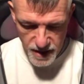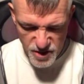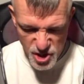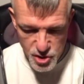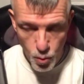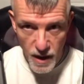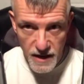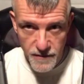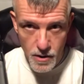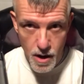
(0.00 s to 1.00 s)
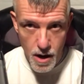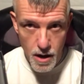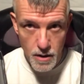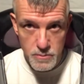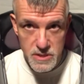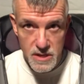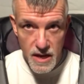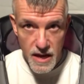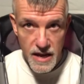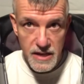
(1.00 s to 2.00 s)
And just the weight of your arms
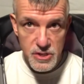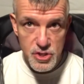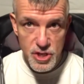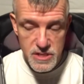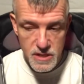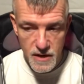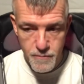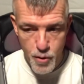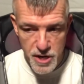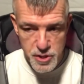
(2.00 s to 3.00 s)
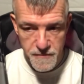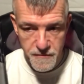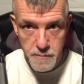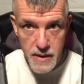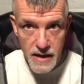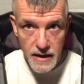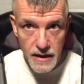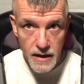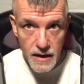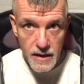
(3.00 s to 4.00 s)
is just enough pressure for
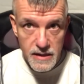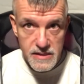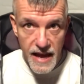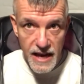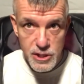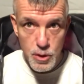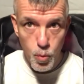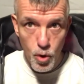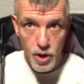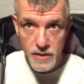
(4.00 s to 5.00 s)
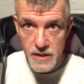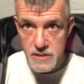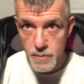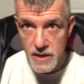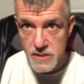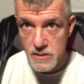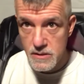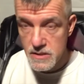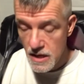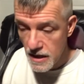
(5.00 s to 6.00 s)
me to actually work these
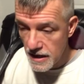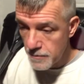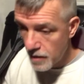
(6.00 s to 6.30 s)
muscles in